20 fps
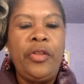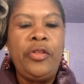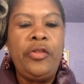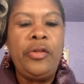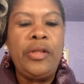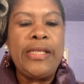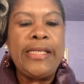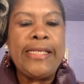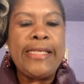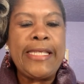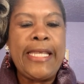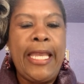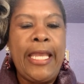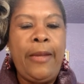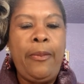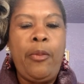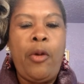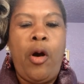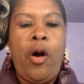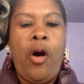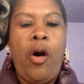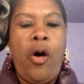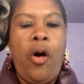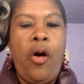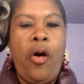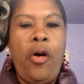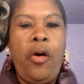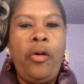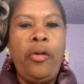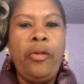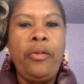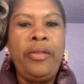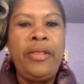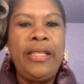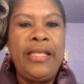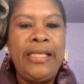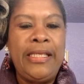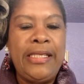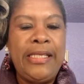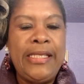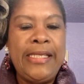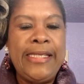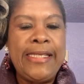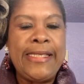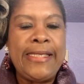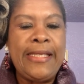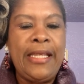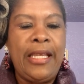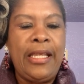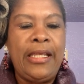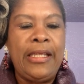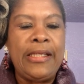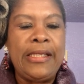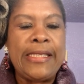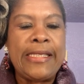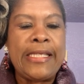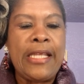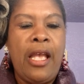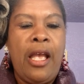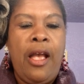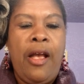to escape all these things